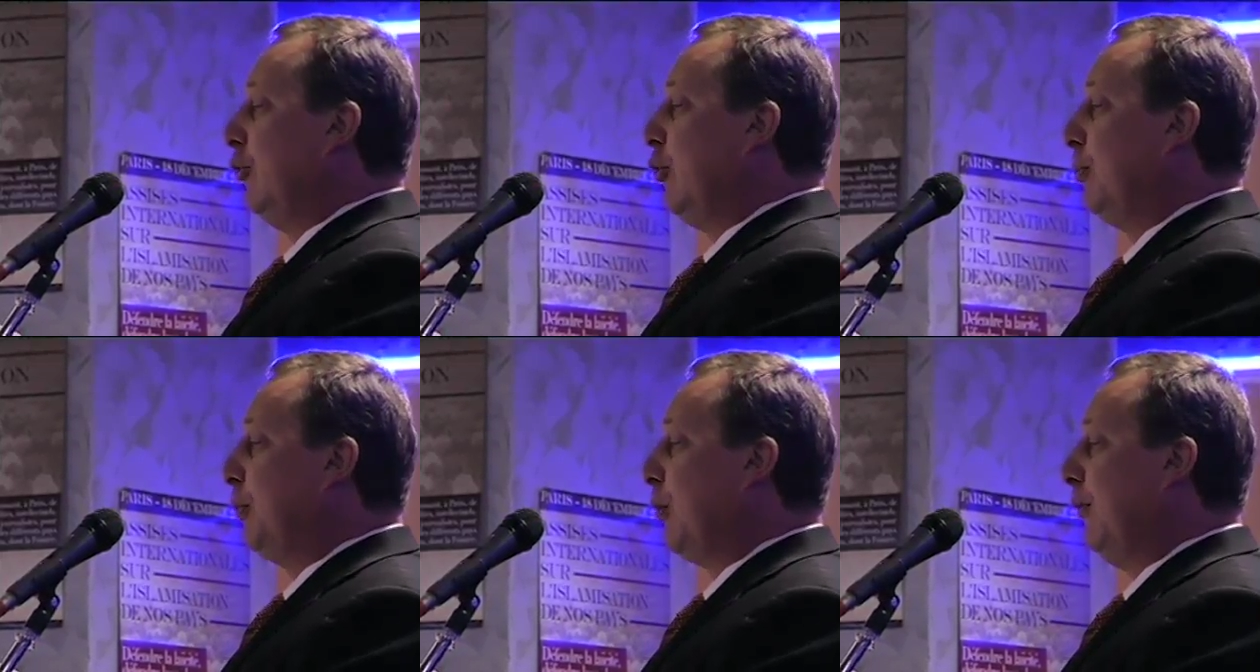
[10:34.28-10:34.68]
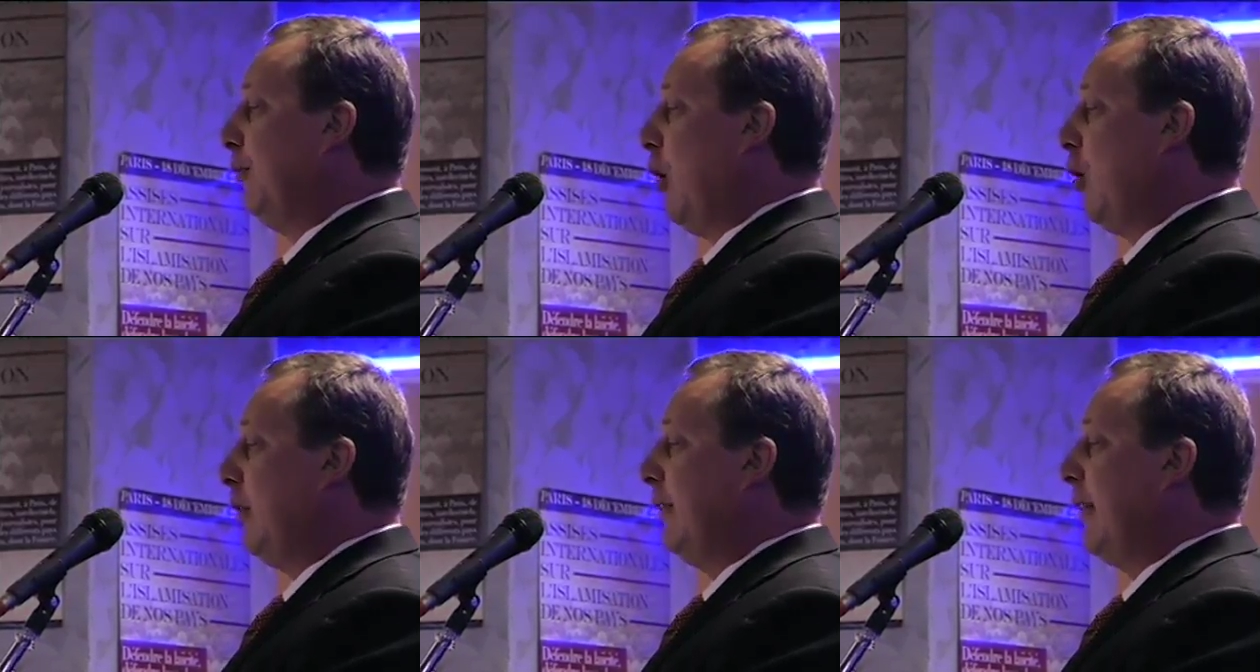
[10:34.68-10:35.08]
to
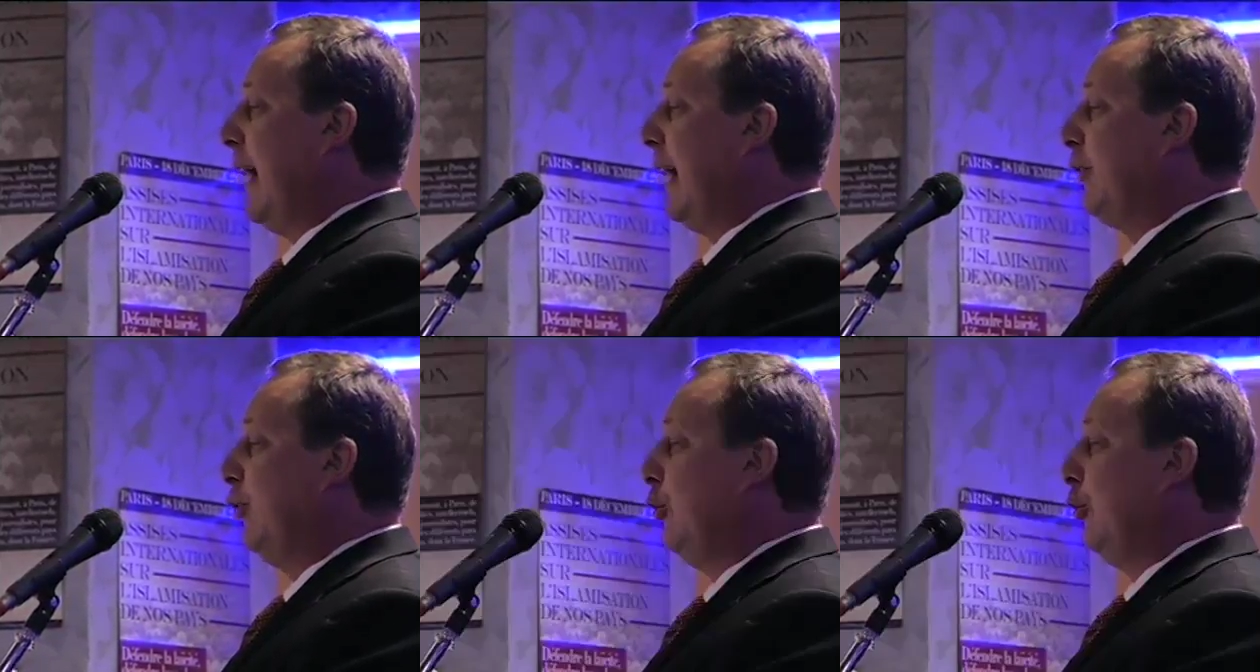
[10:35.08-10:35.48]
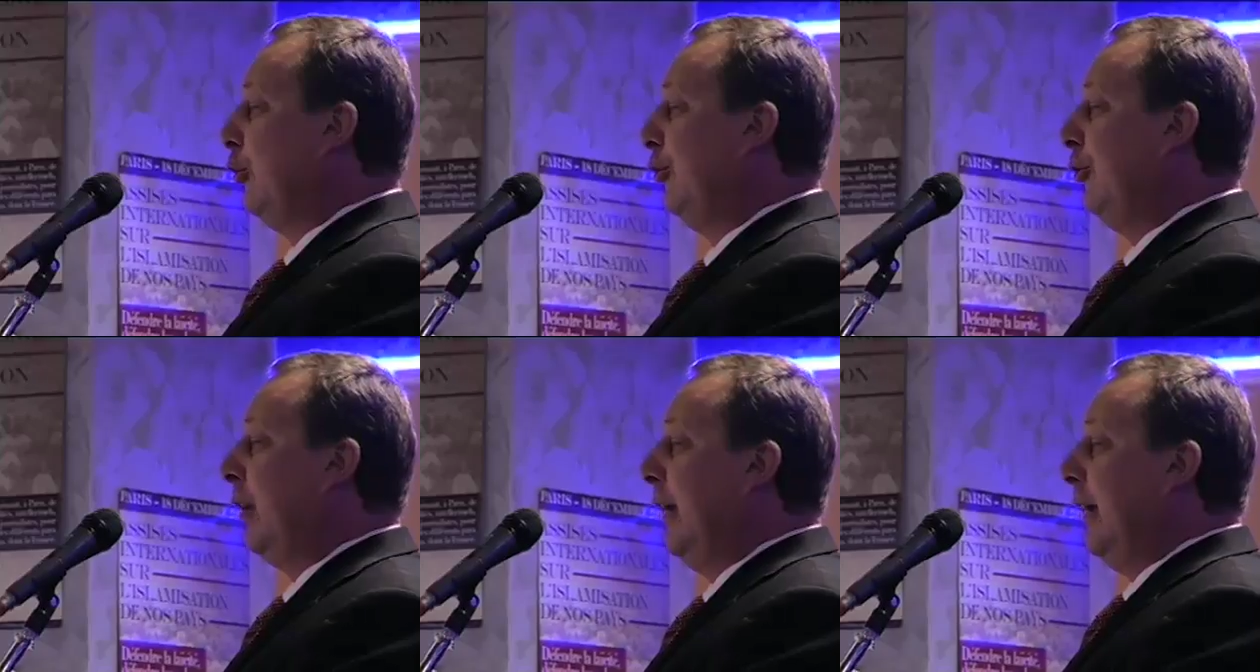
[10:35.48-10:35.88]
provoke the
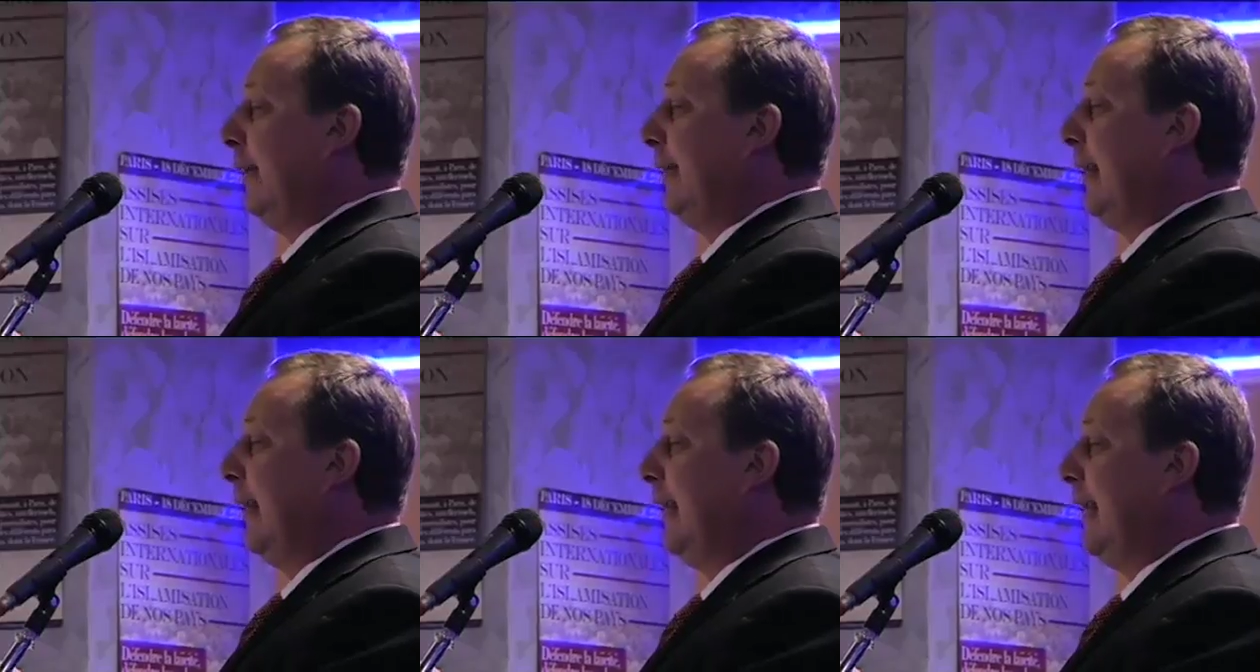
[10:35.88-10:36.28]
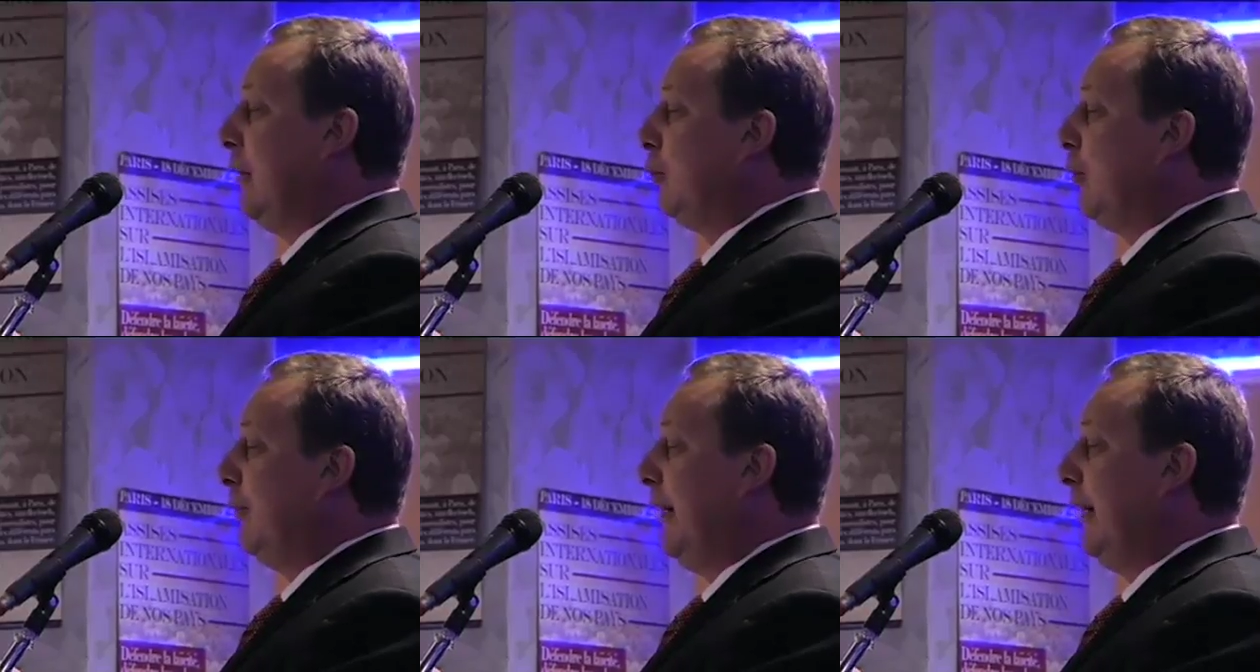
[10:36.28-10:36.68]
accused till he
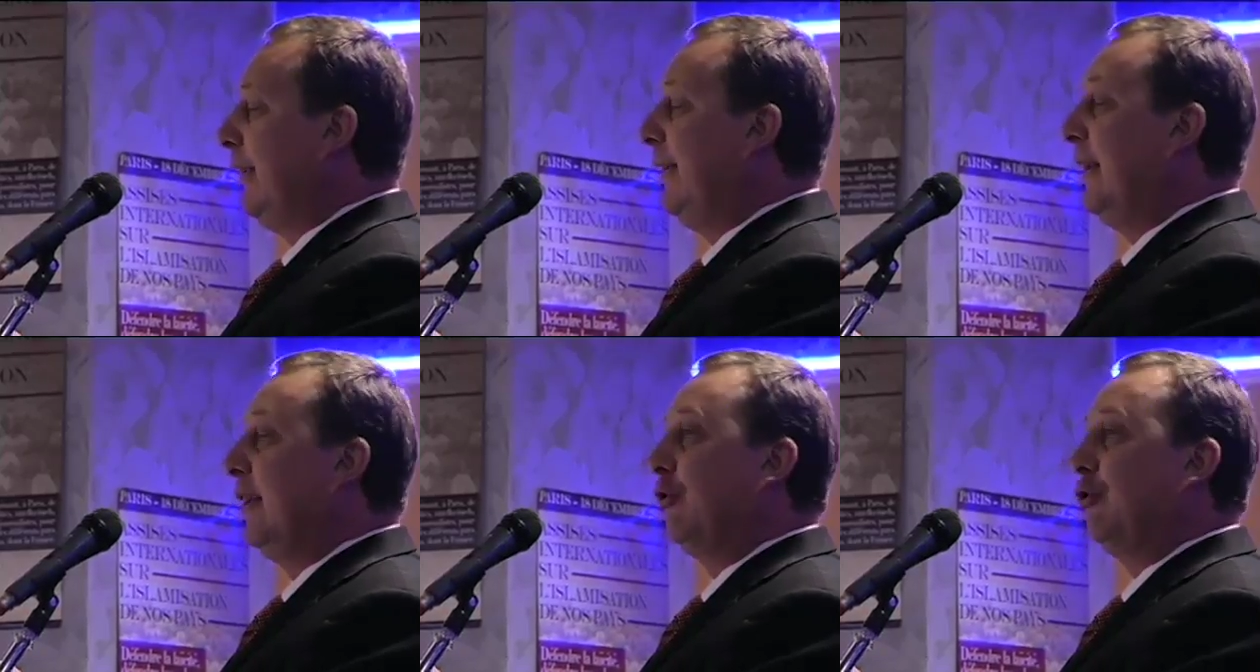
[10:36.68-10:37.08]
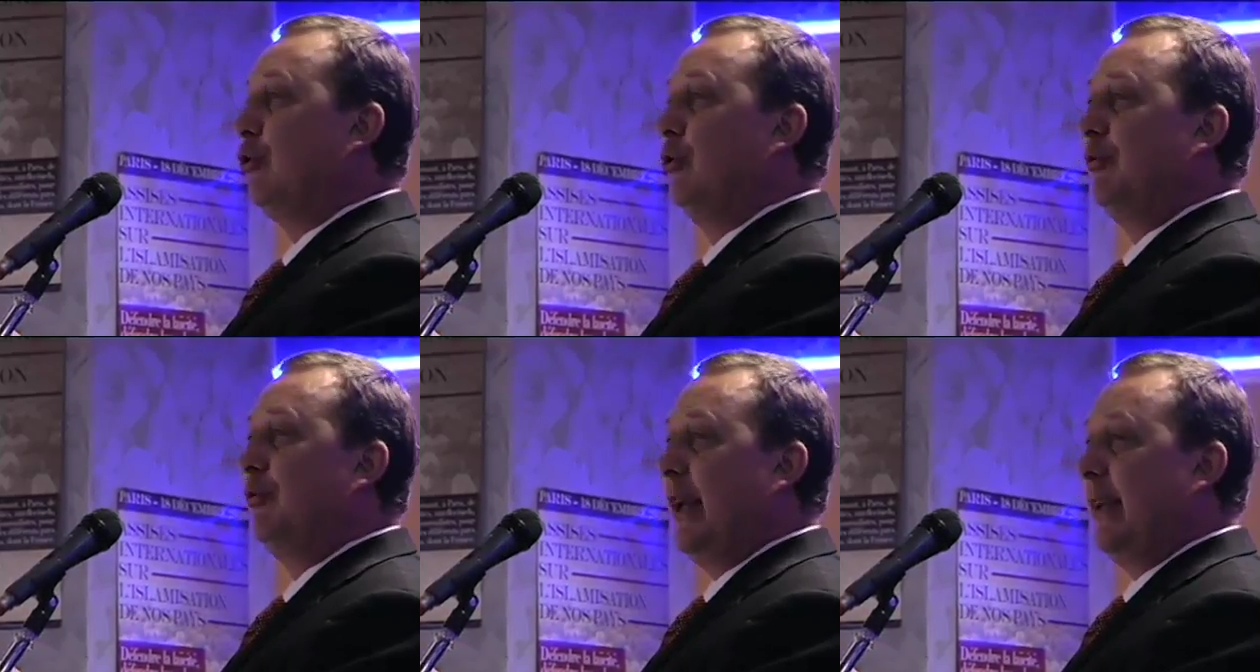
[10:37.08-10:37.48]
reveals his
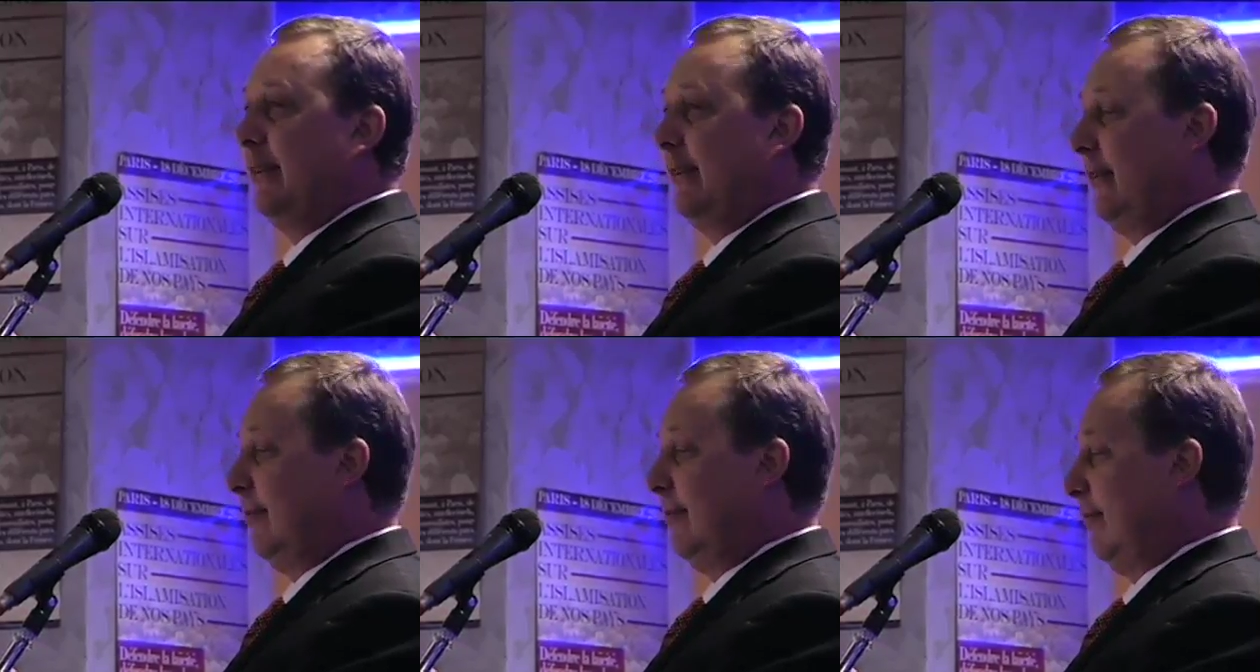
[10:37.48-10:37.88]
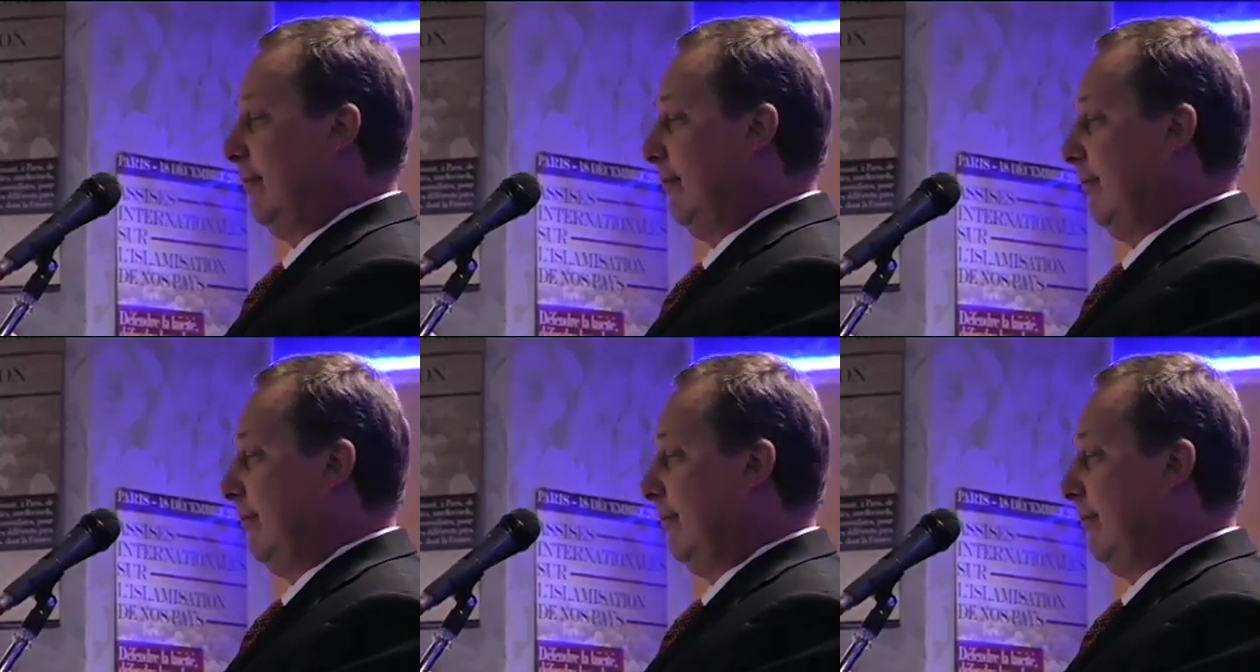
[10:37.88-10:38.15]
true face.